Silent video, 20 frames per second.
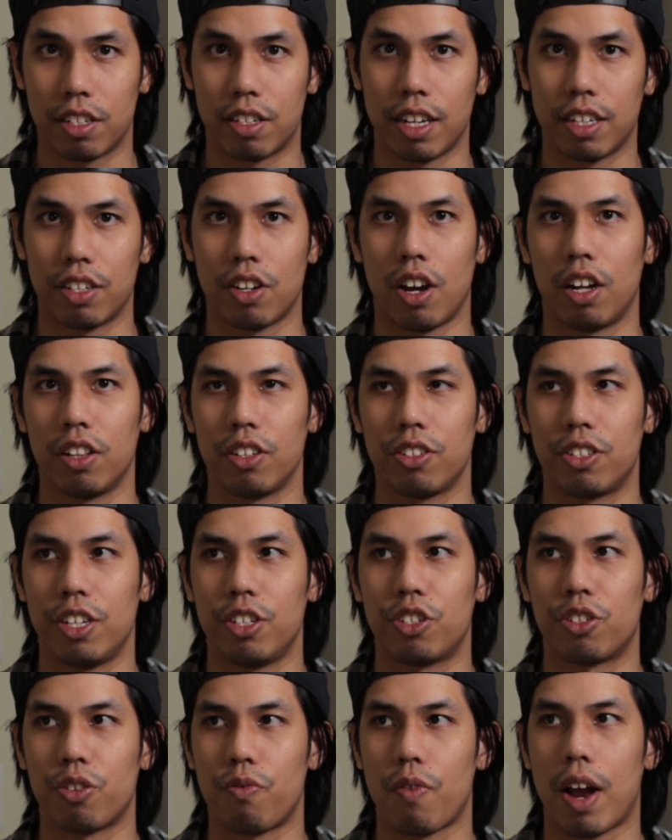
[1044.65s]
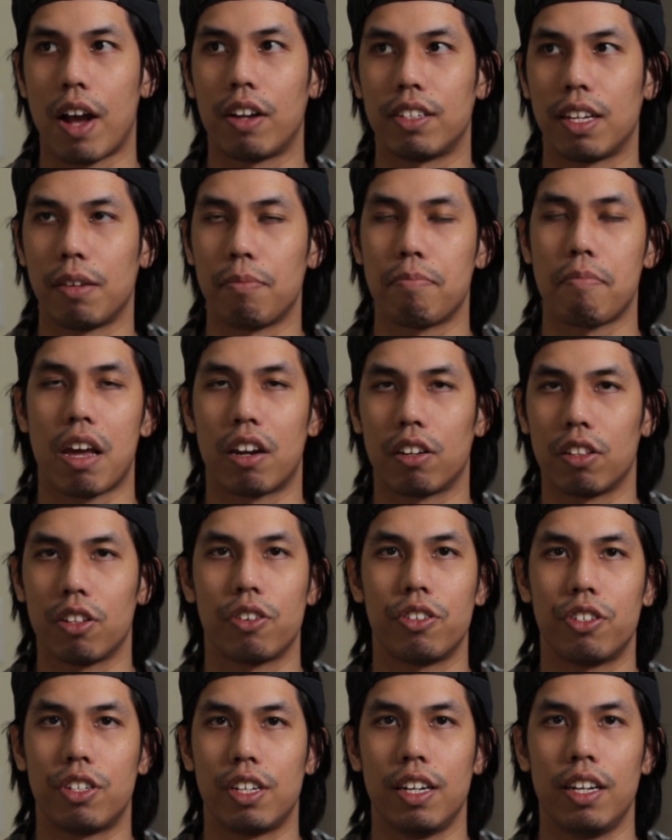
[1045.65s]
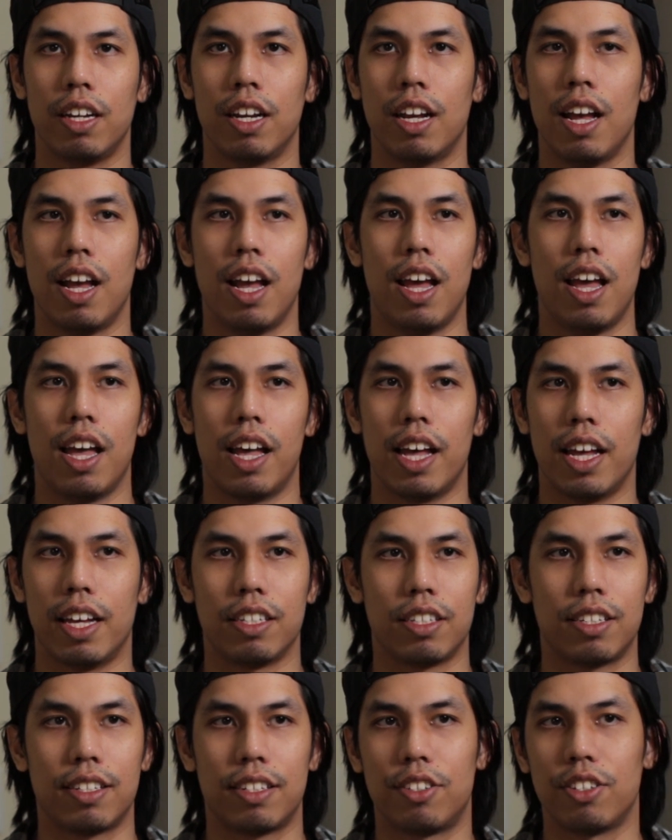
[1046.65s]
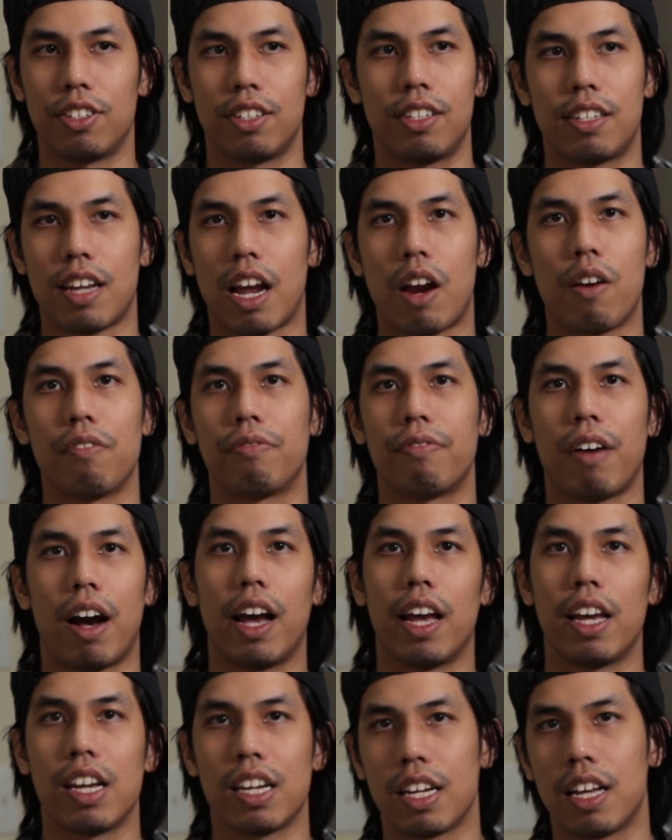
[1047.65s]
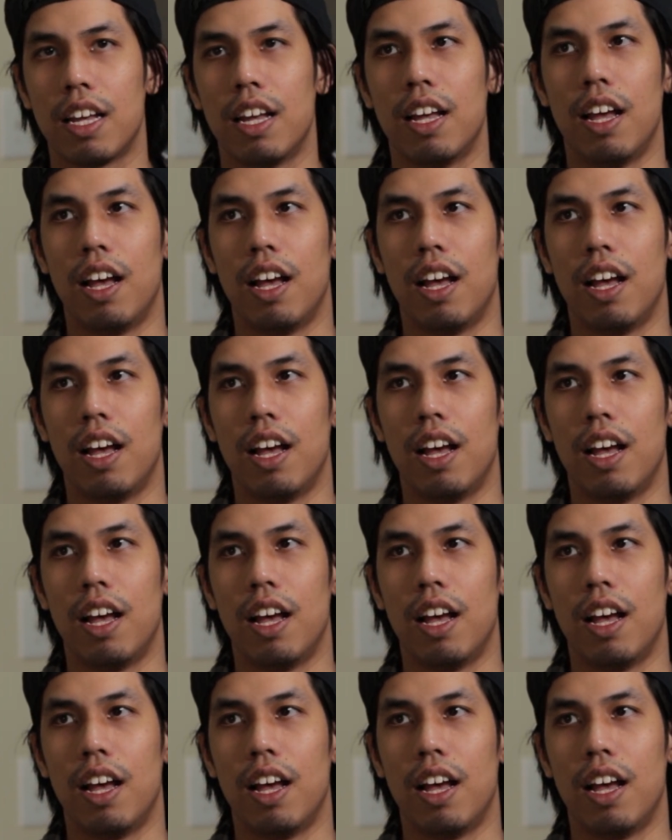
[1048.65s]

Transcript: technology surrounding metallurgy is just terrifying